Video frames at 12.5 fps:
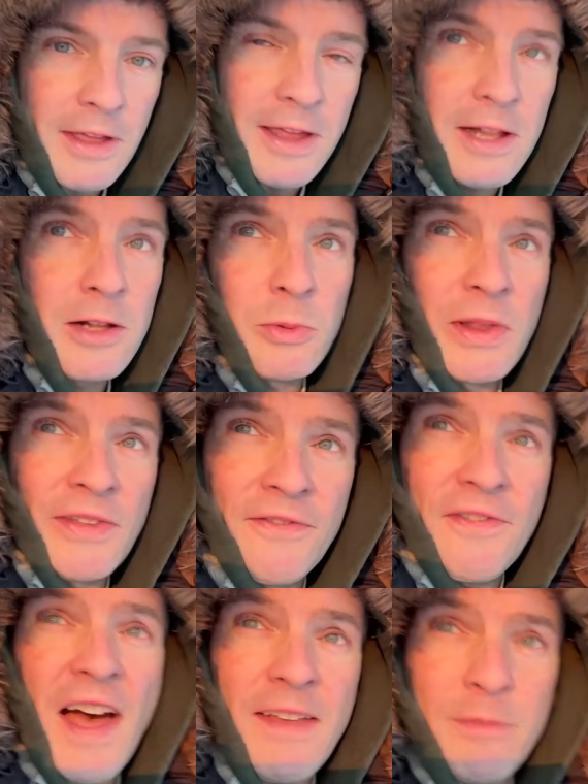Hill with
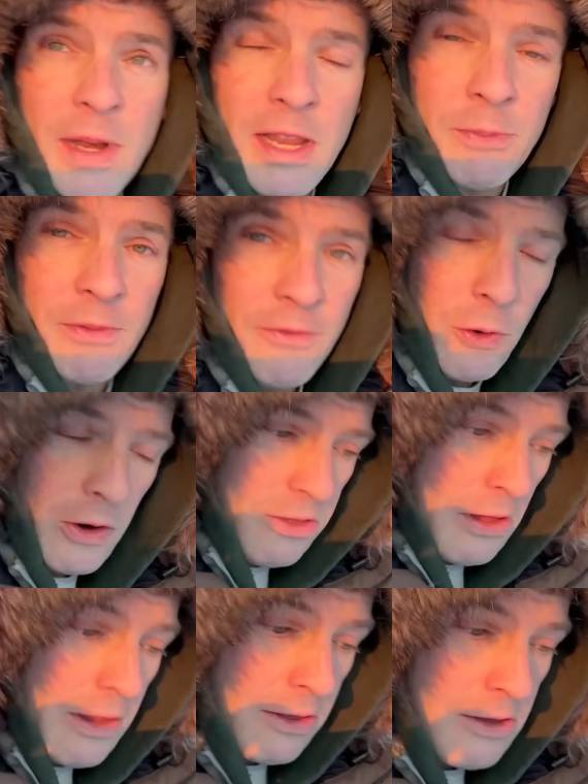5 minutes before
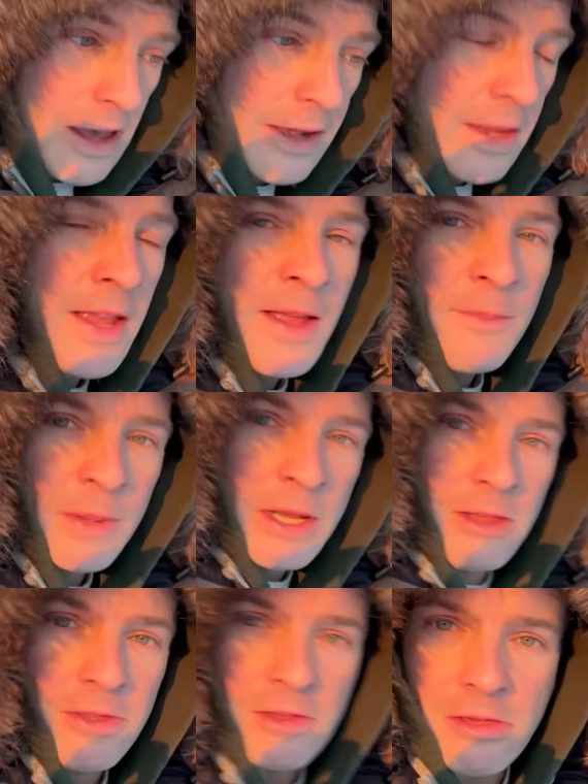sunset
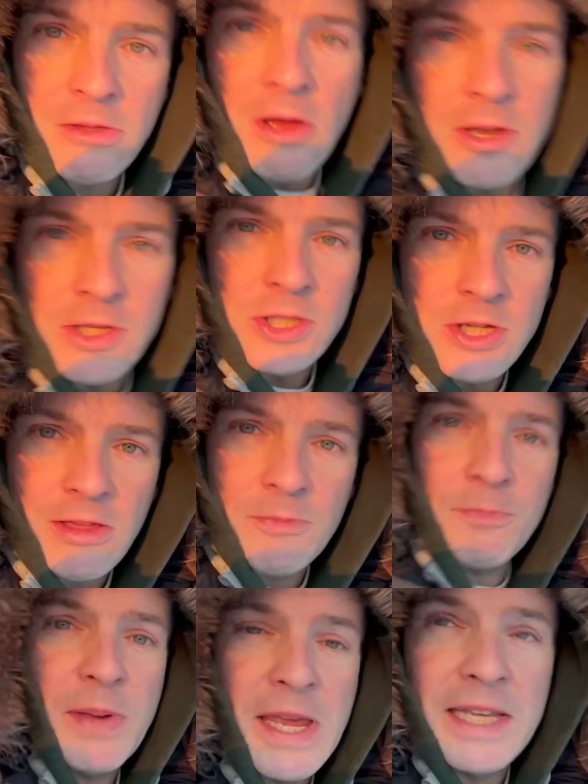because the sun
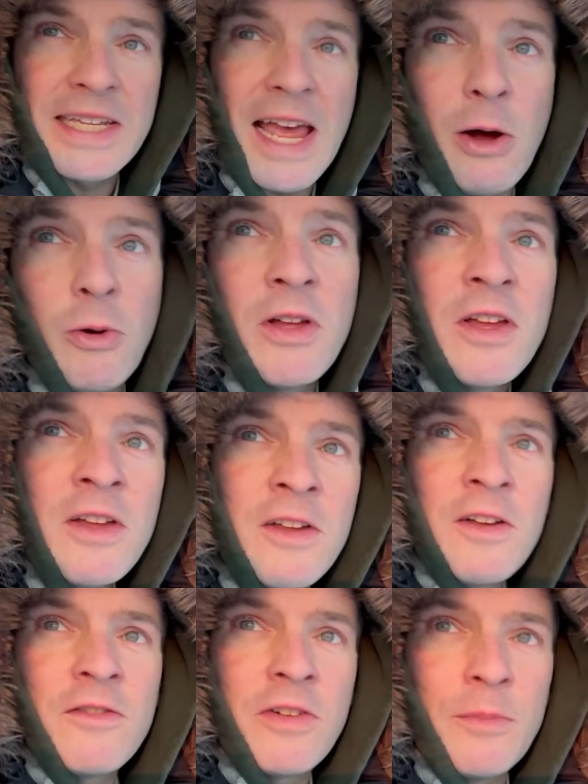just peeked out
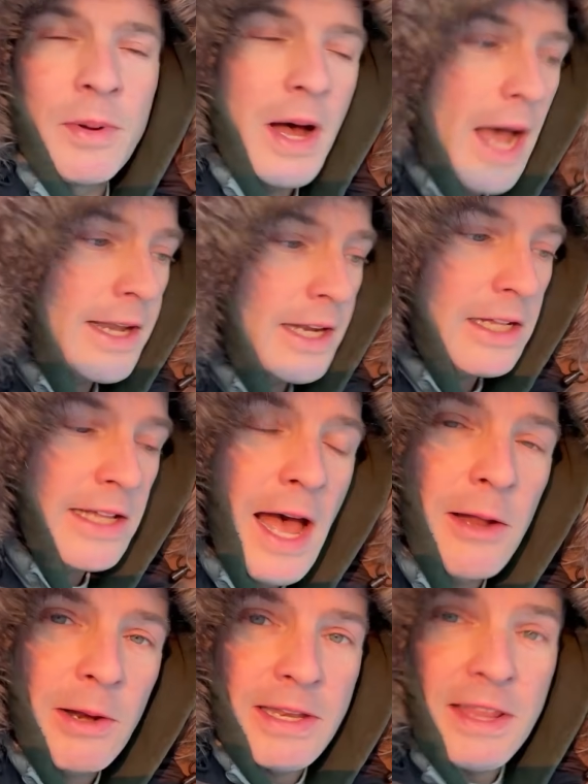from behind a
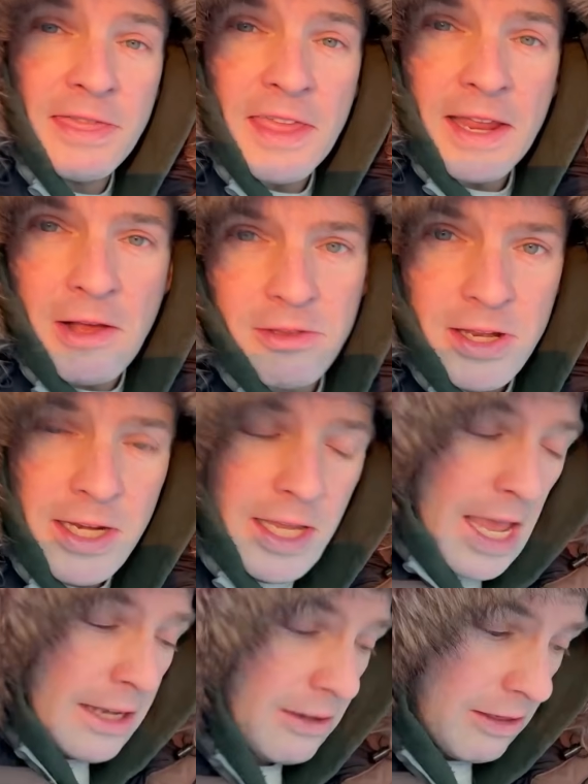cloud. I didn't think I was going to
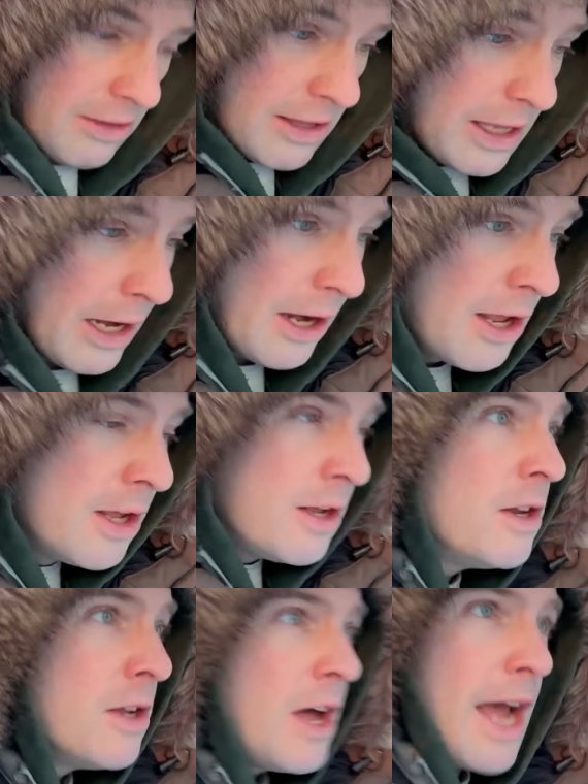get to see it.
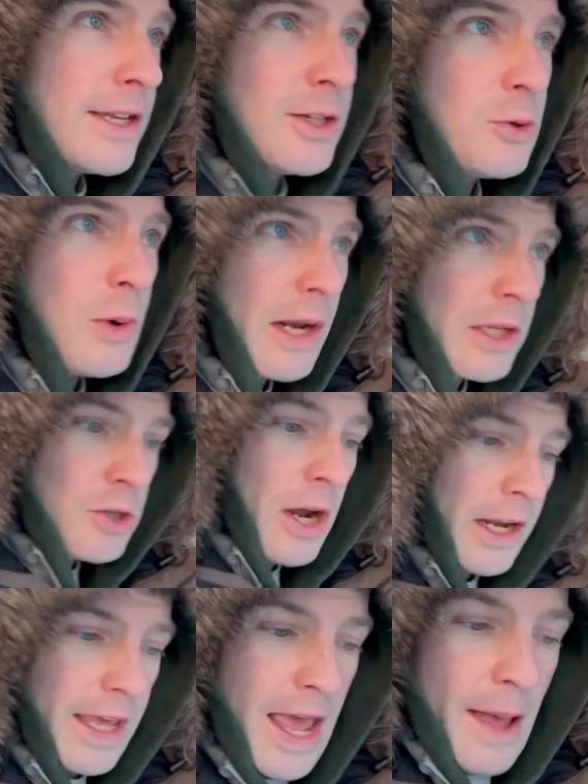I do want to try
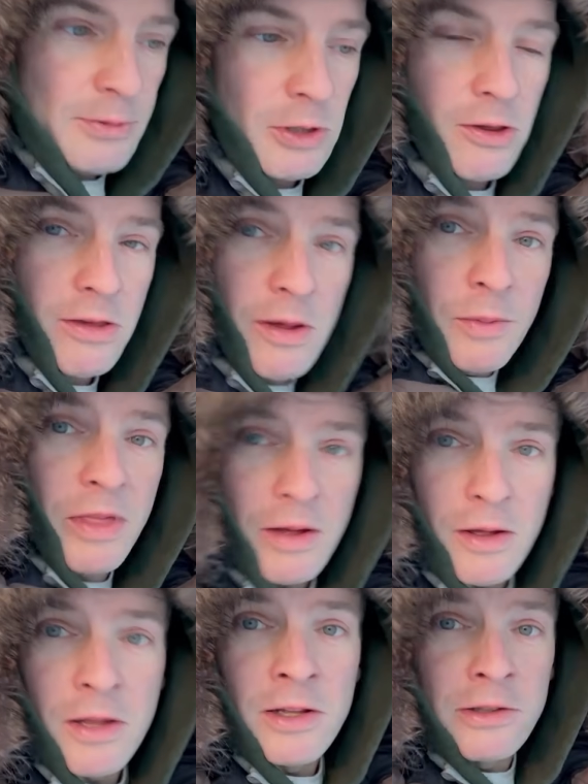to capture some of
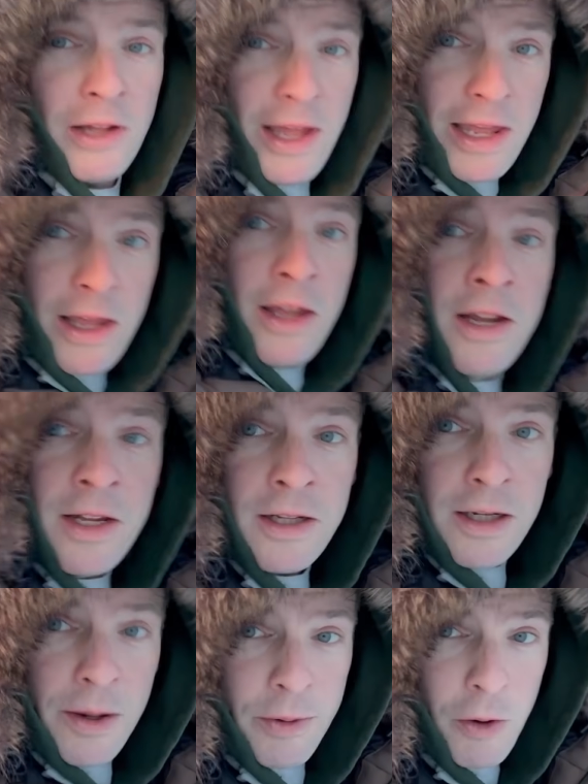the light
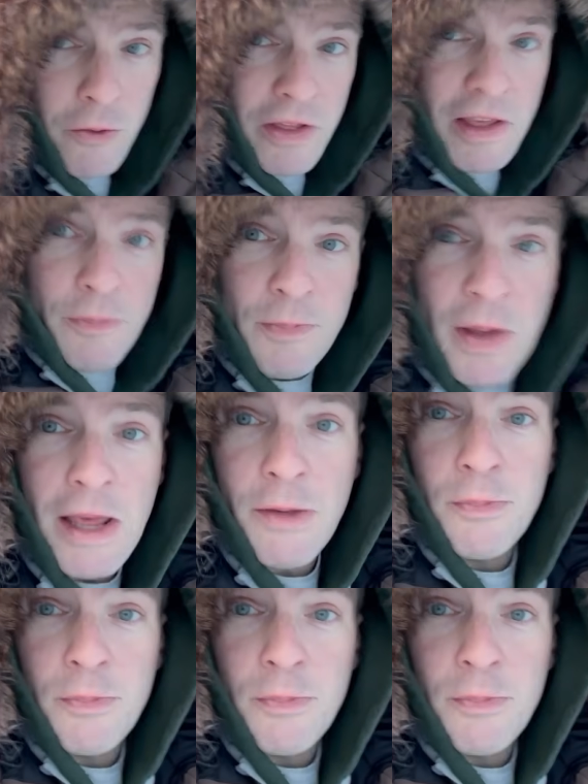coming over these peaks